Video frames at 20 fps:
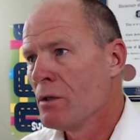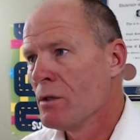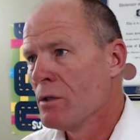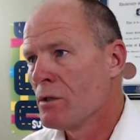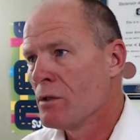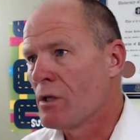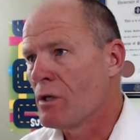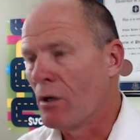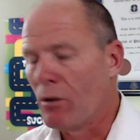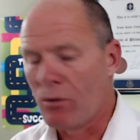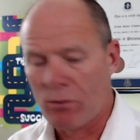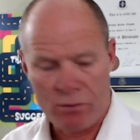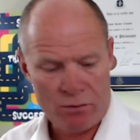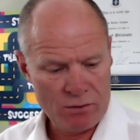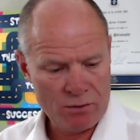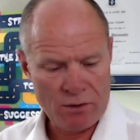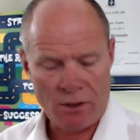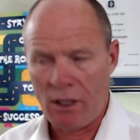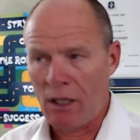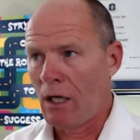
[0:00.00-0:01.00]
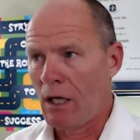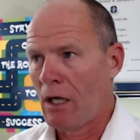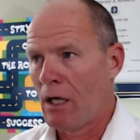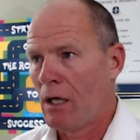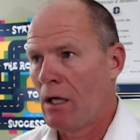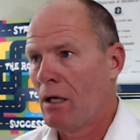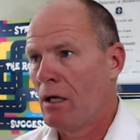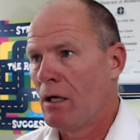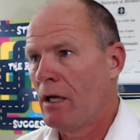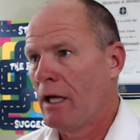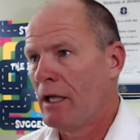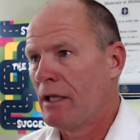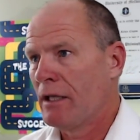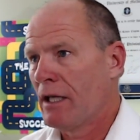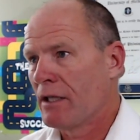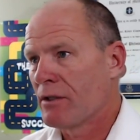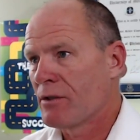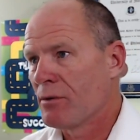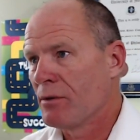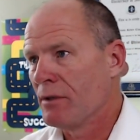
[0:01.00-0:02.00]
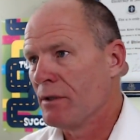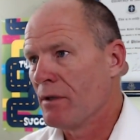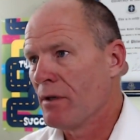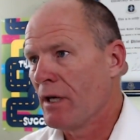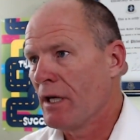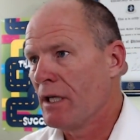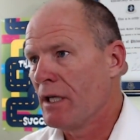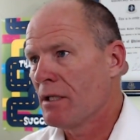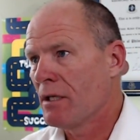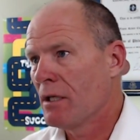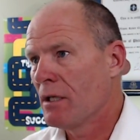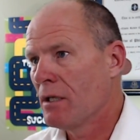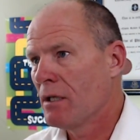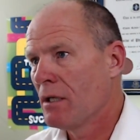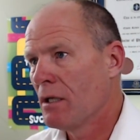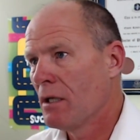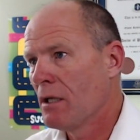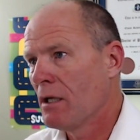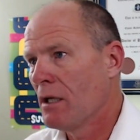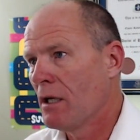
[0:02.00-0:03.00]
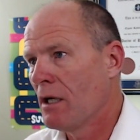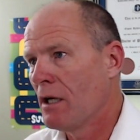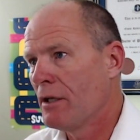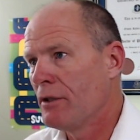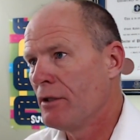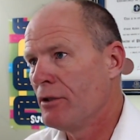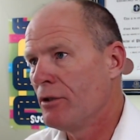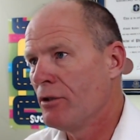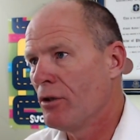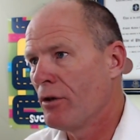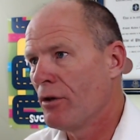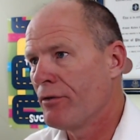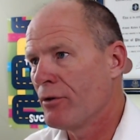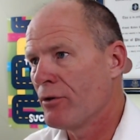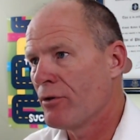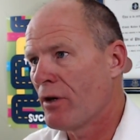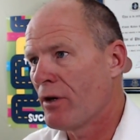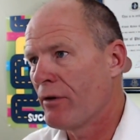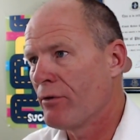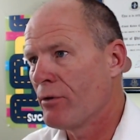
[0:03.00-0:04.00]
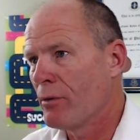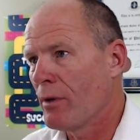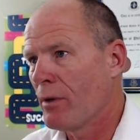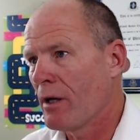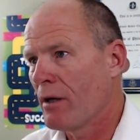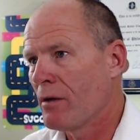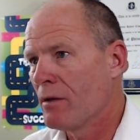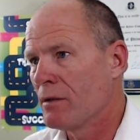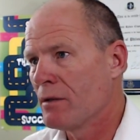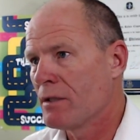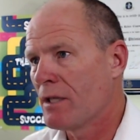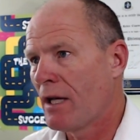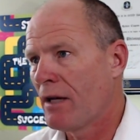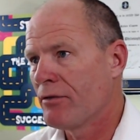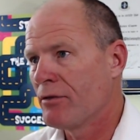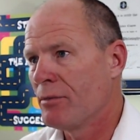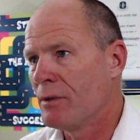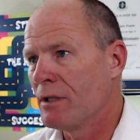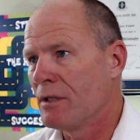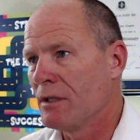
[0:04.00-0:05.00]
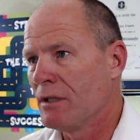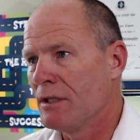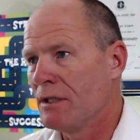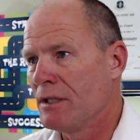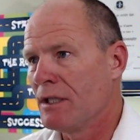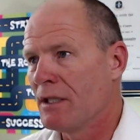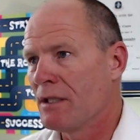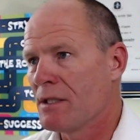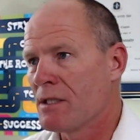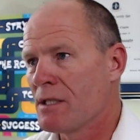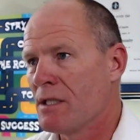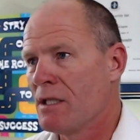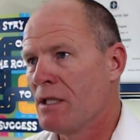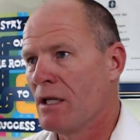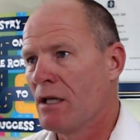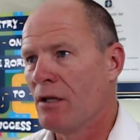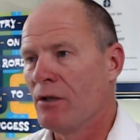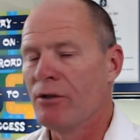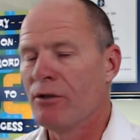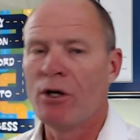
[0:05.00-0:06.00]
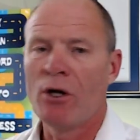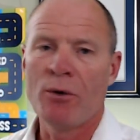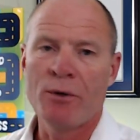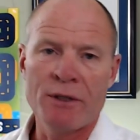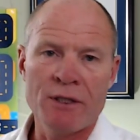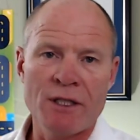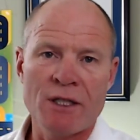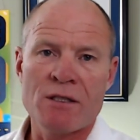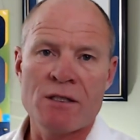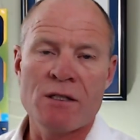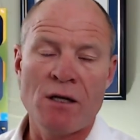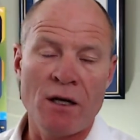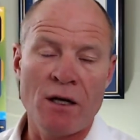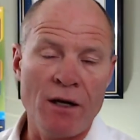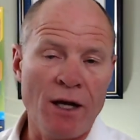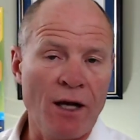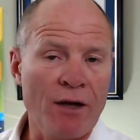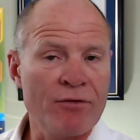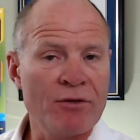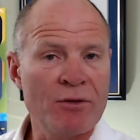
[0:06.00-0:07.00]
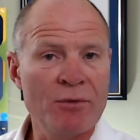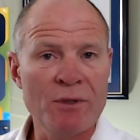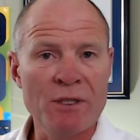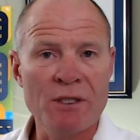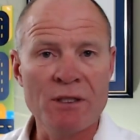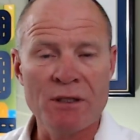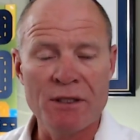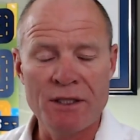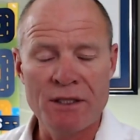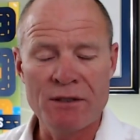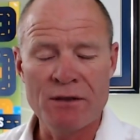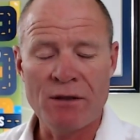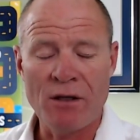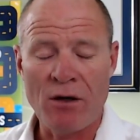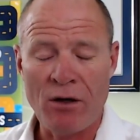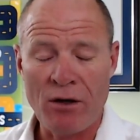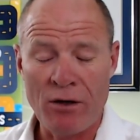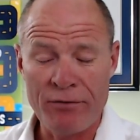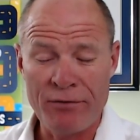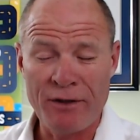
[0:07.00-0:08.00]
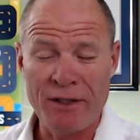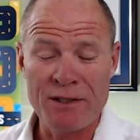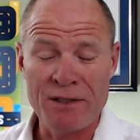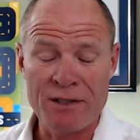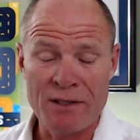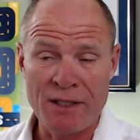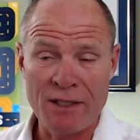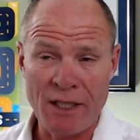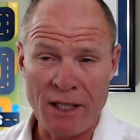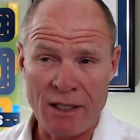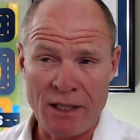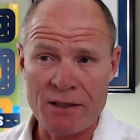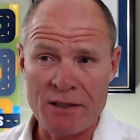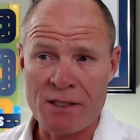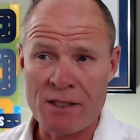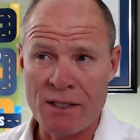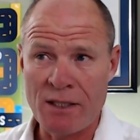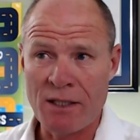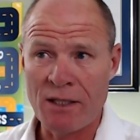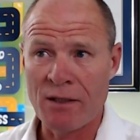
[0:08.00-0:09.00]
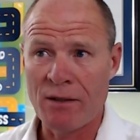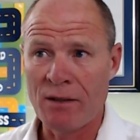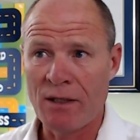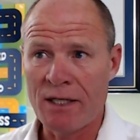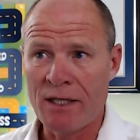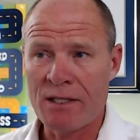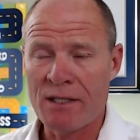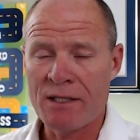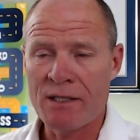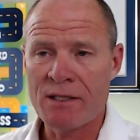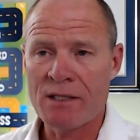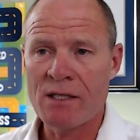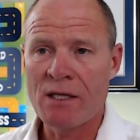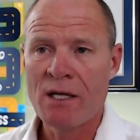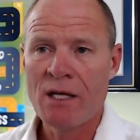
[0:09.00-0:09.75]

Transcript: So, and that's really great. Do you know if your driving records have to be clean to get a CDL? No, it does not have to be clean haul phase to get a CDL license.